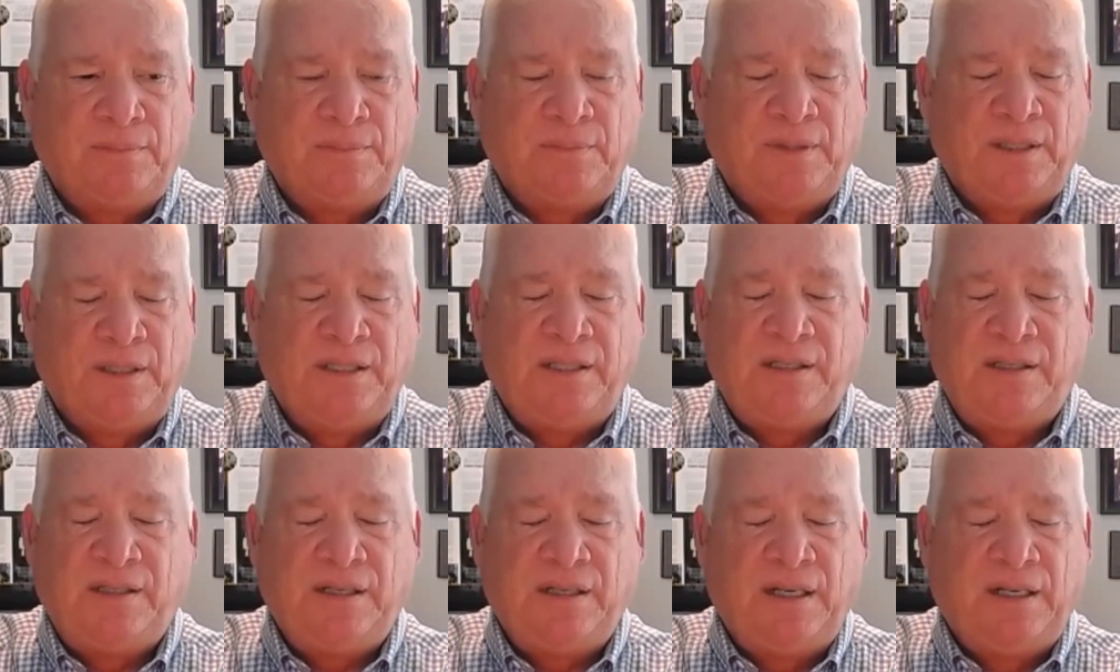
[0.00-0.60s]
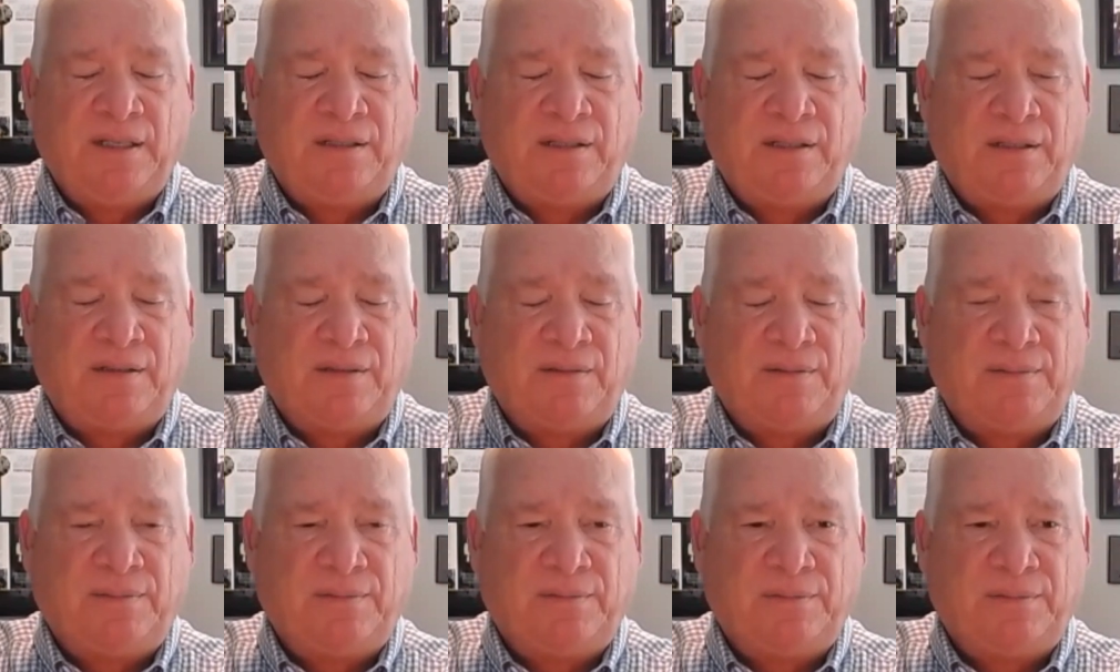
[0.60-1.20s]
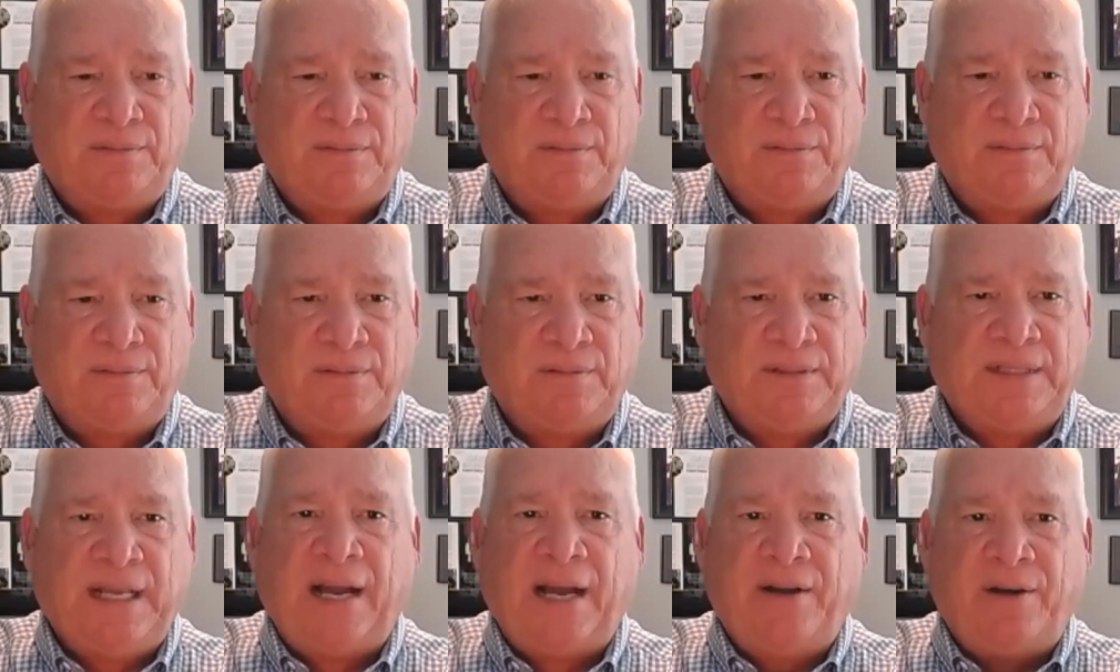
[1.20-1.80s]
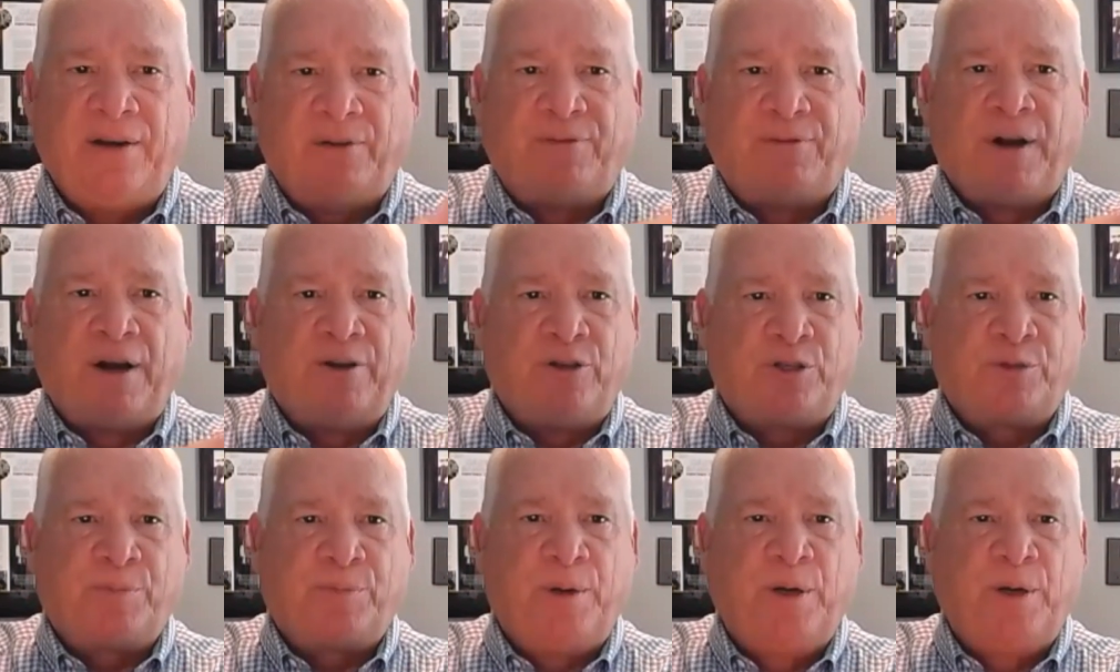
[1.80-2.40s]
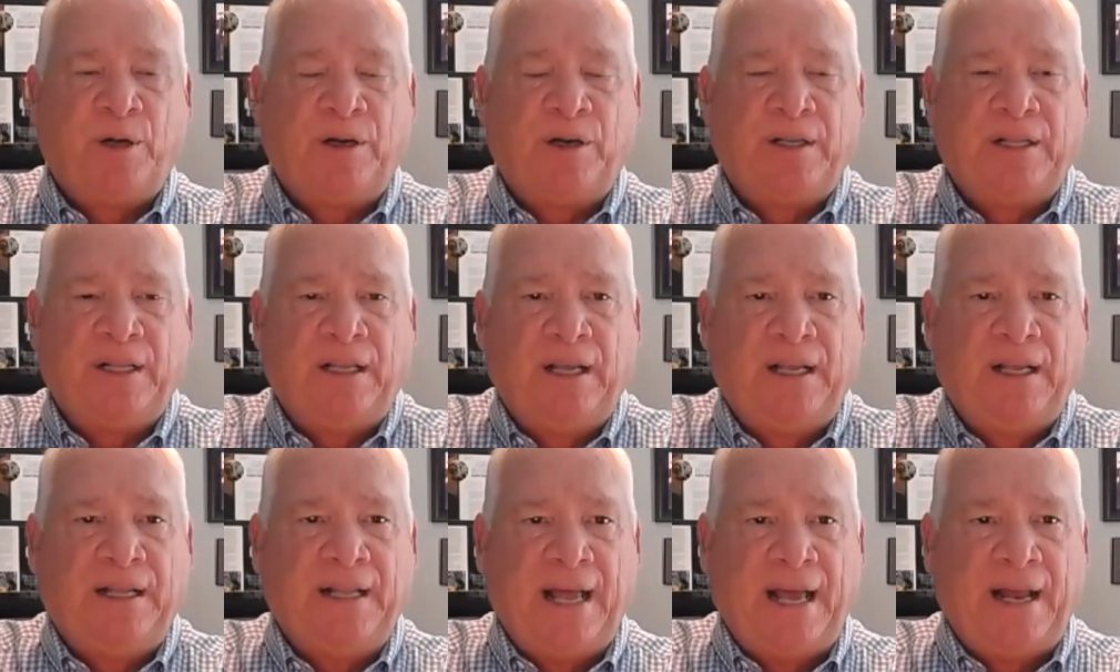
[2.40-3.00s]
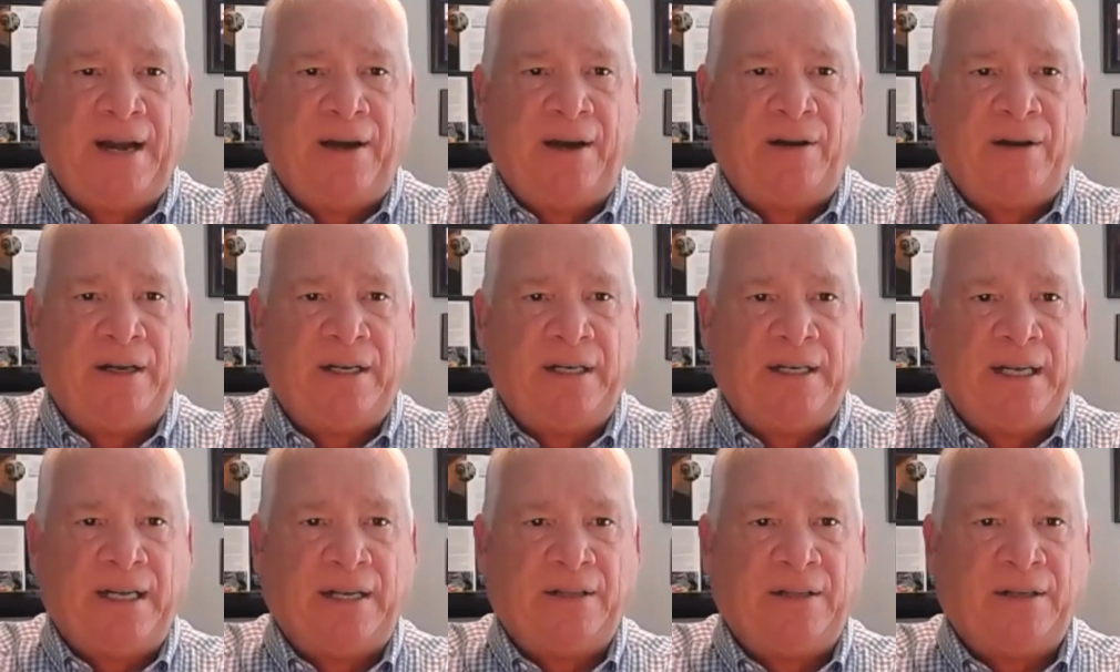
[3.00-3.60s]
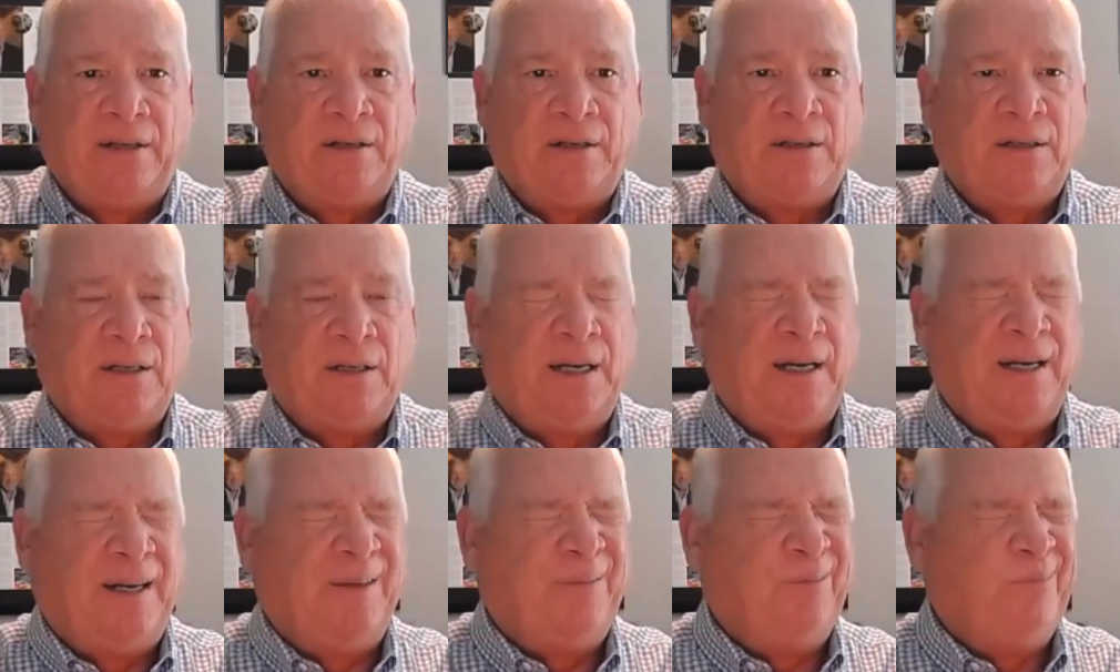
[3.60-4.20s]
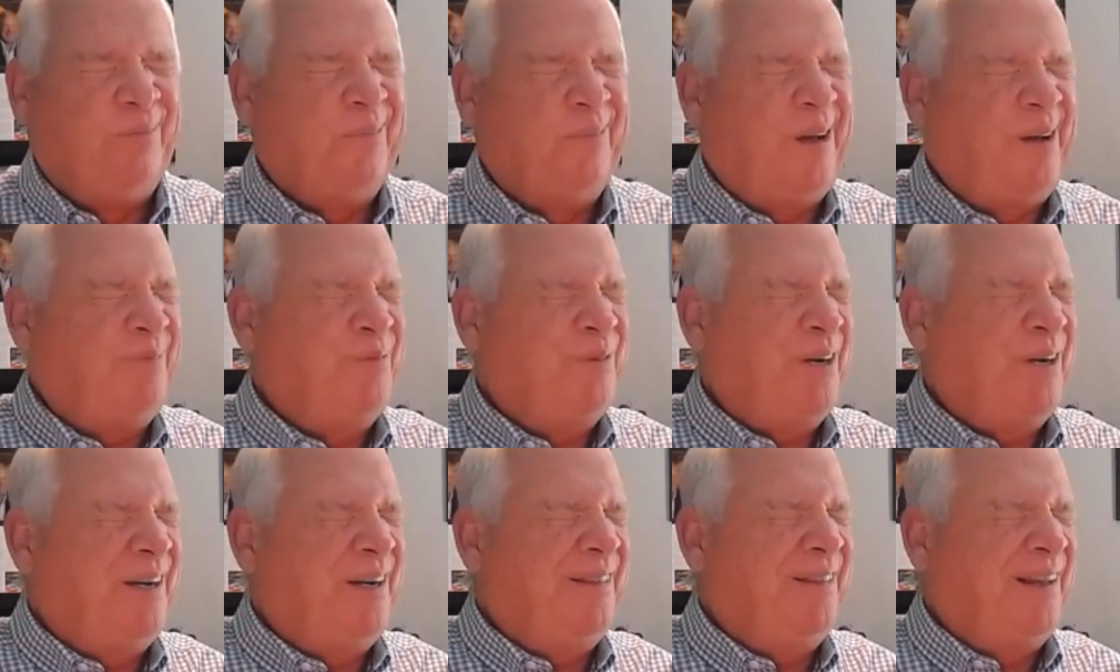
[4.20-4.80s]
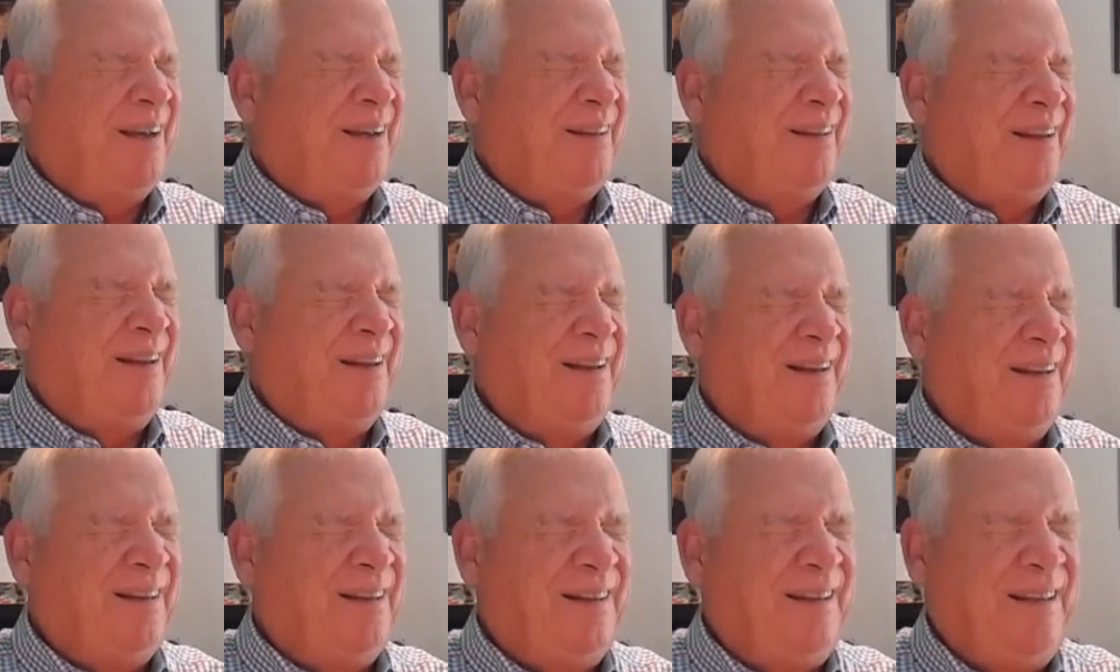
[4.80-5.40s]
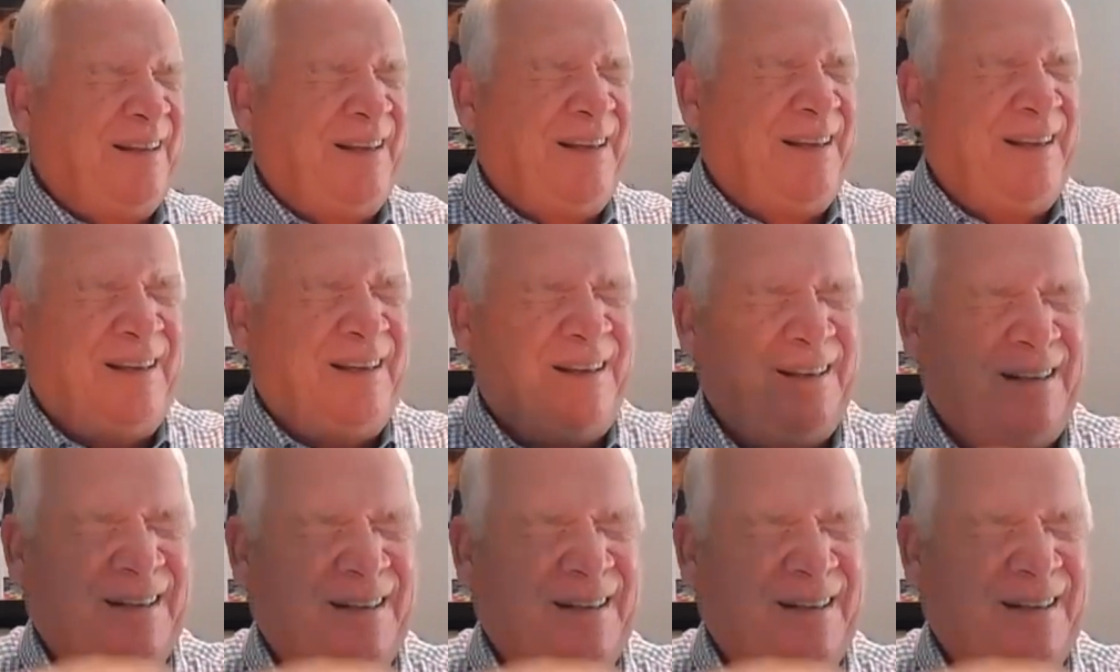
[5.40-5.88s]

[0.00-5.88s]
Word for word: it's it's down near Fredericksburg and, that area down there. Um, trying to think of the the